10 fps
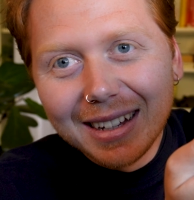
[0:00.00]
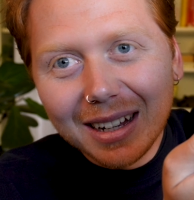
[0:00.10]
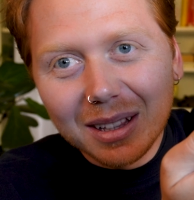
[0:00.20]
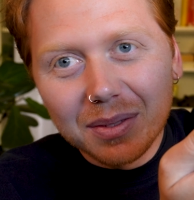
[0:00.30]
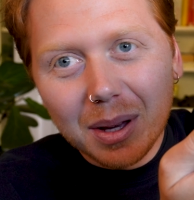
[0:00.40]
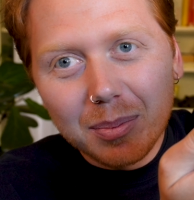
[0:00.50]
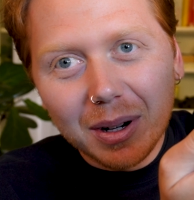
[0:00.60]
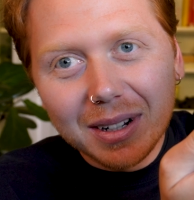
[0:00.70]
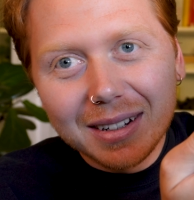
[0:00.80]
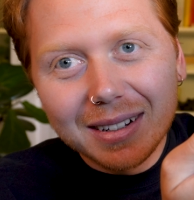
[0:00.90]
I love that
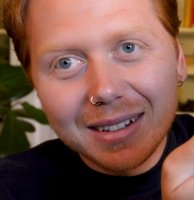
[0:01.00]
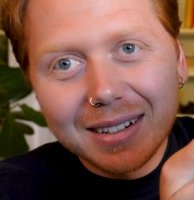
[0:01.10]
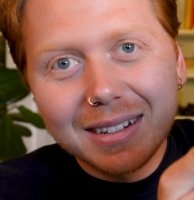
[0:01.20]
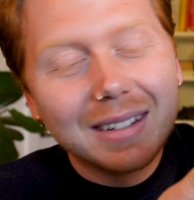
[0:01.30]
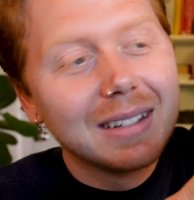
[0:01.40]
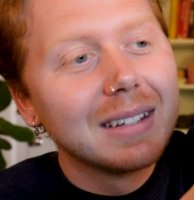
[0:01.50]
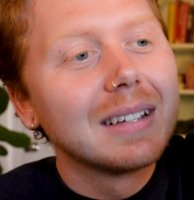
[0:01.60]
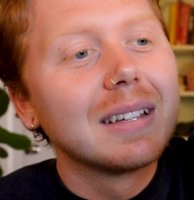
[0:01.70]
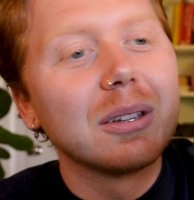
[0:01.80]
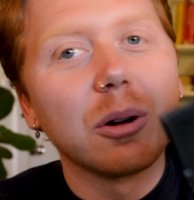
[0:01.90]
part.
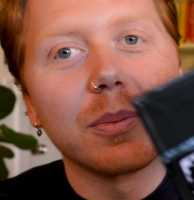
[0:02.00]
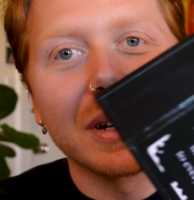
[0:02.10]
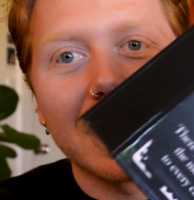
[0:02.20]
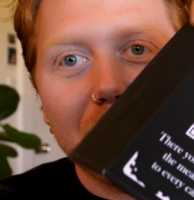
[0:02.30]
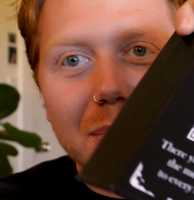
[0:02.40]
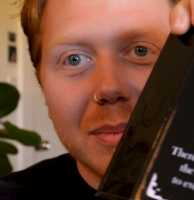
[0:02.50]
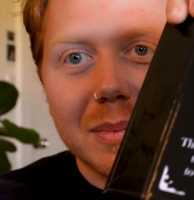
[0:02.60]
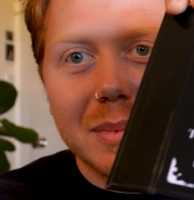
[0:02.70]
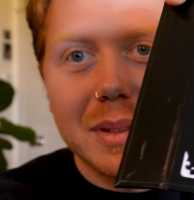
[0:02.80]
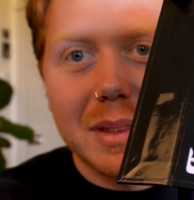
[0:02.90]
You open it up,
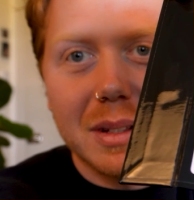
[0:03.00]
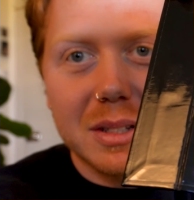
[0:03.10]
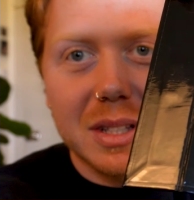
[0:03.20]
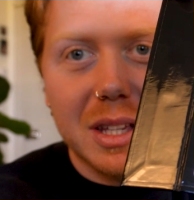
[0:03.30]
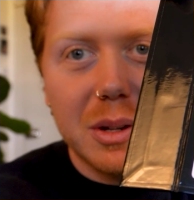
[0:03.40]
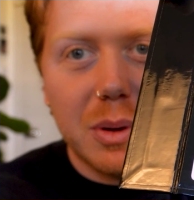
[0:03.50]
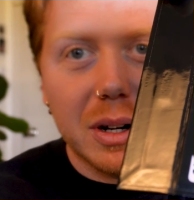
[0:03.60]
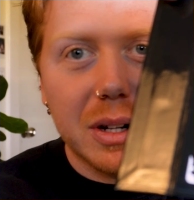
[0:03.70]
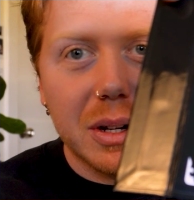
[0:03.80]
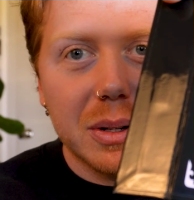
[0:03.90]
there's the
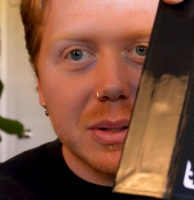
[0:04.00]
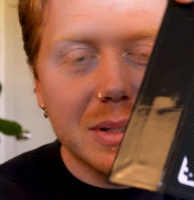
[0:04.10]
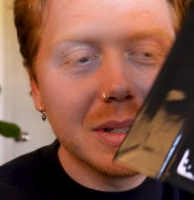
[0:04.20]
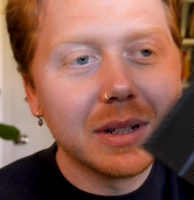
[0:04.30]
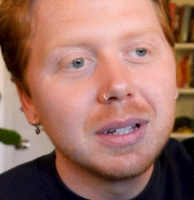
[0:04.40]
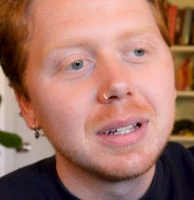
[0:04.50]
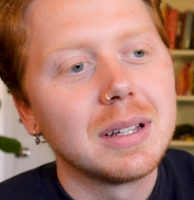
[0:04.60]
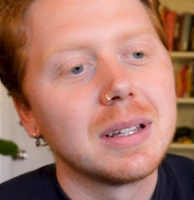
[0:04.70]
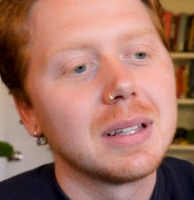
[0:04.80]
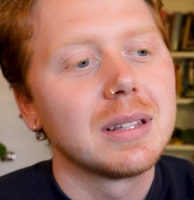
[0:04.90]
QR code,
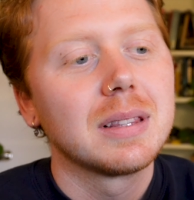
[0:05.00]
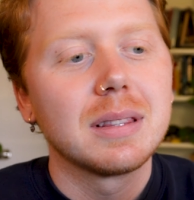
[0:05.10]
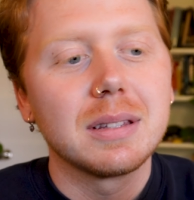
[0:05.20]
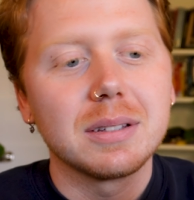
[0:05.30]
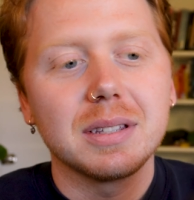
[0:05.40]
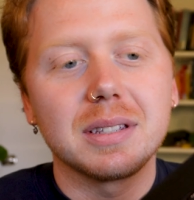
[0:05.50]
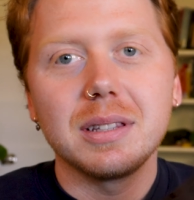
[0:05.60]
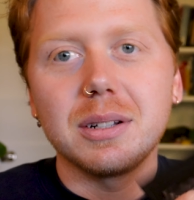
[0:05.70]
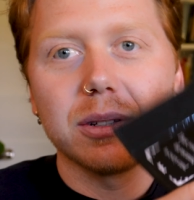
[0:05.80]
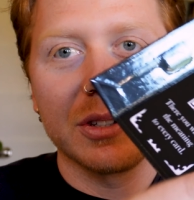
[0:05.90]
there's this
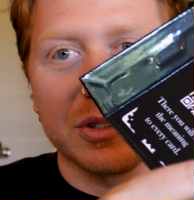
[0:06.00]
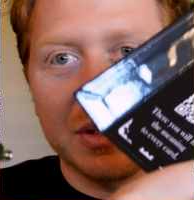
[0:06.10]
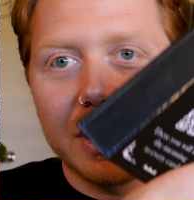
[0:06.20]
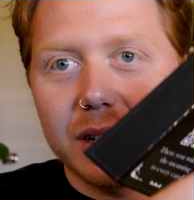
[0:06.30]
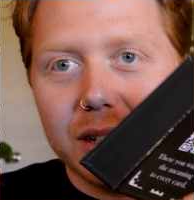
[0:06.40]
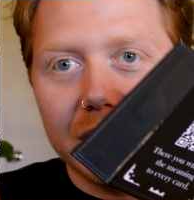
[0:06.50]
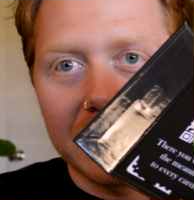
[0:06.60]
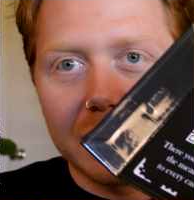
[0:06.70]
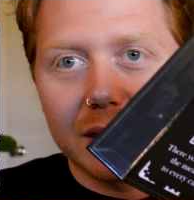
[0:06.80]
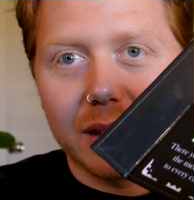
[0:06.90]
little string
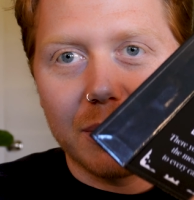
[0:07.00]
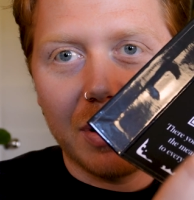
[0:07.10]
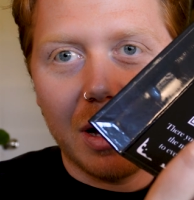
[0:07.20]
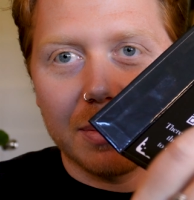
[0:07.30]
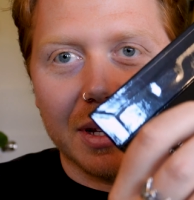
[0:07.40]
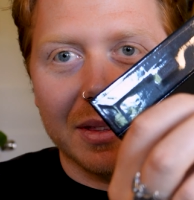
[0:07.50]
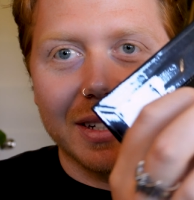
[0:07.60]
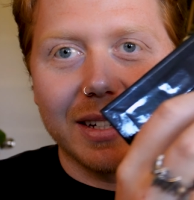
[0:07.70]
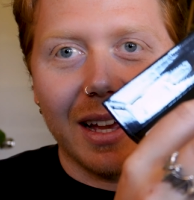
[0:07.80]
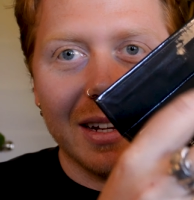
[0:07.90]
that pops out the
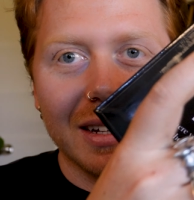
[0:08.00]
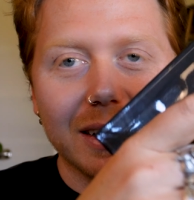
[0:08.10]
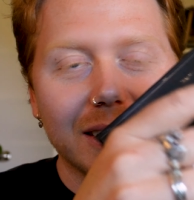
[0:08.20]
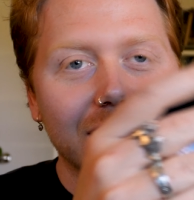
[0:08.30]
deck.